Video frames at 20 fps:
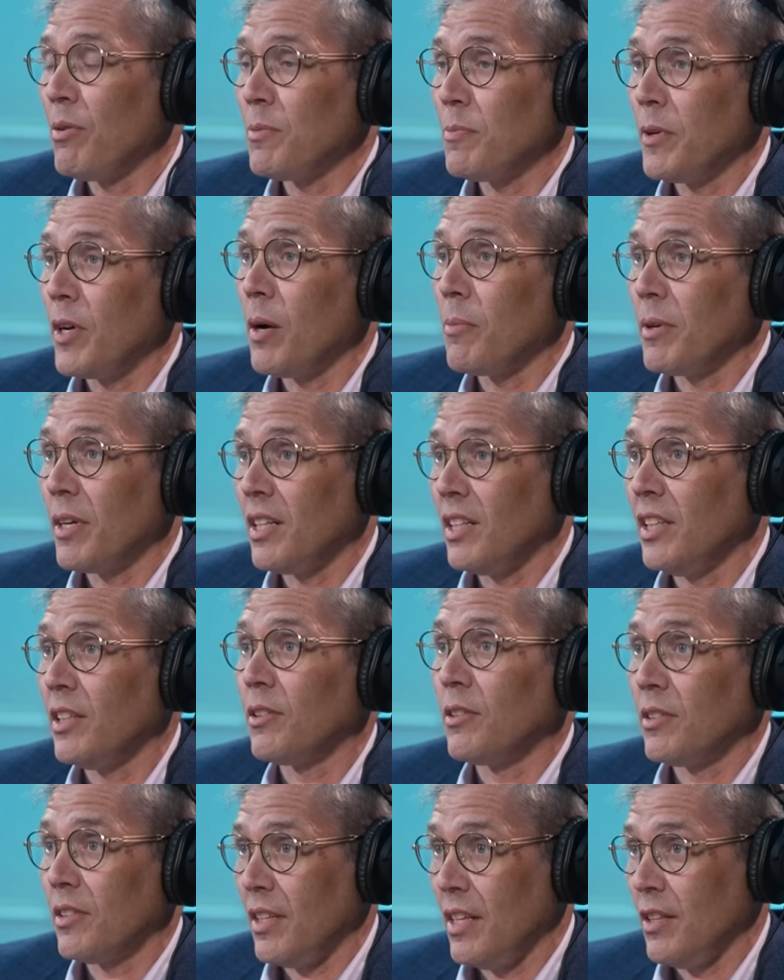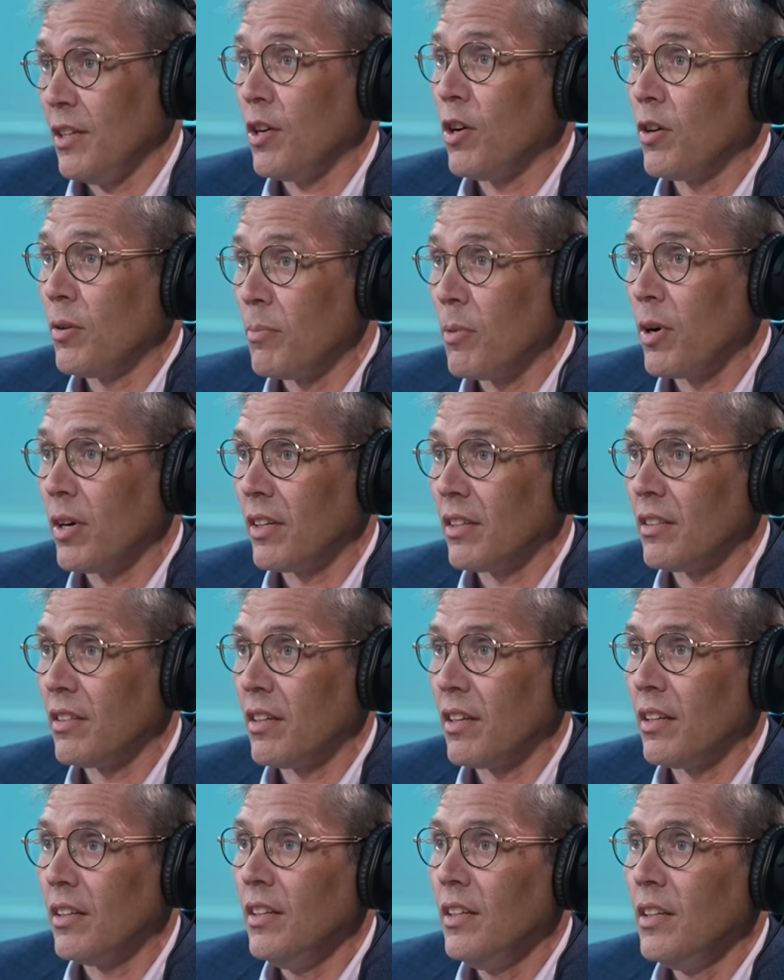it's becoming clear in, in the current market
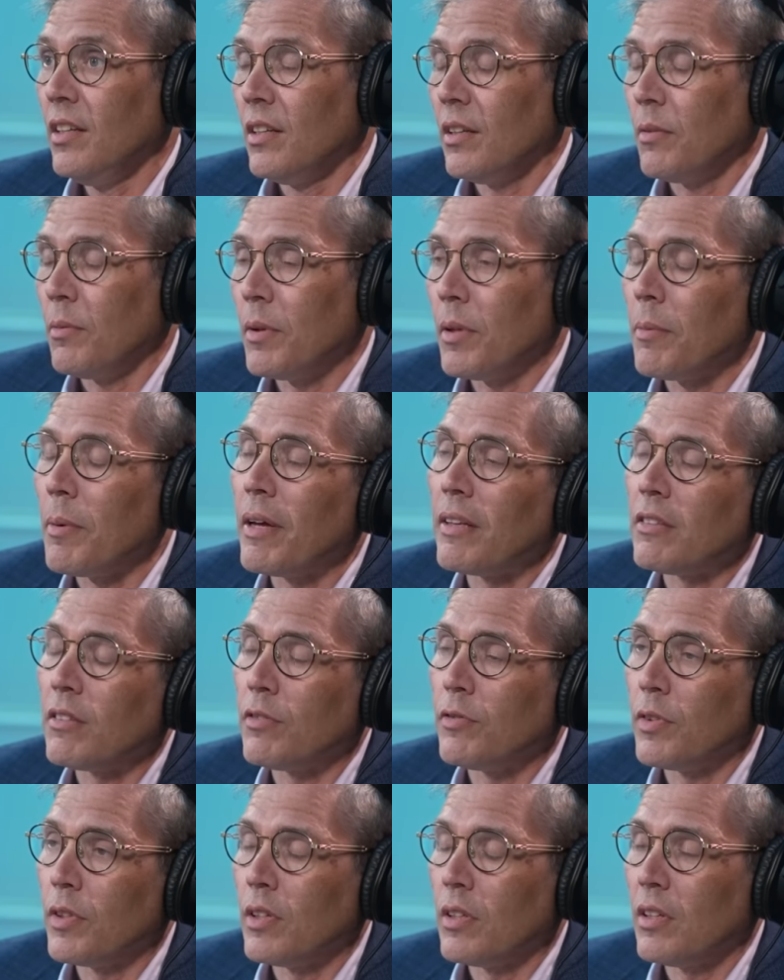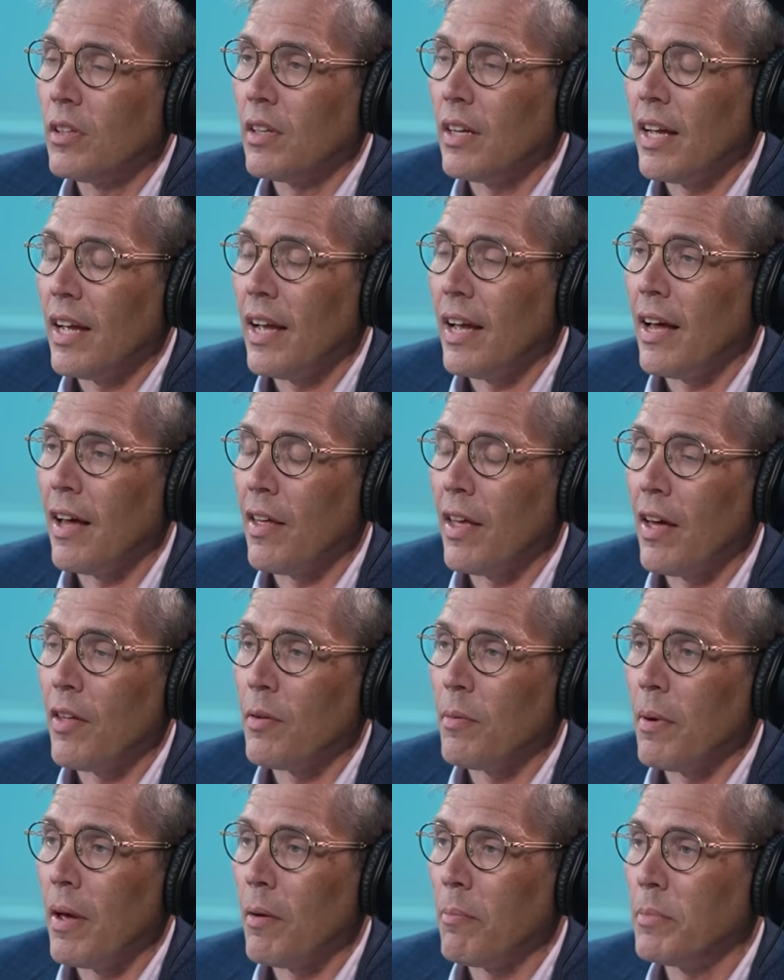today, with the amount of uh, how,
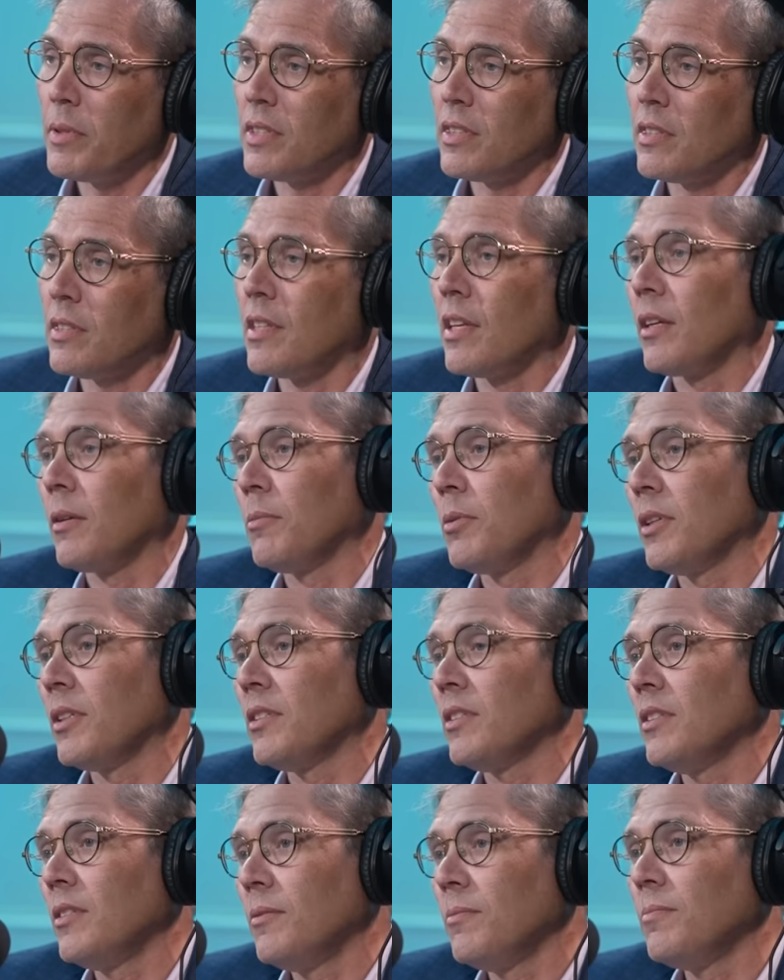how, how business is taking place.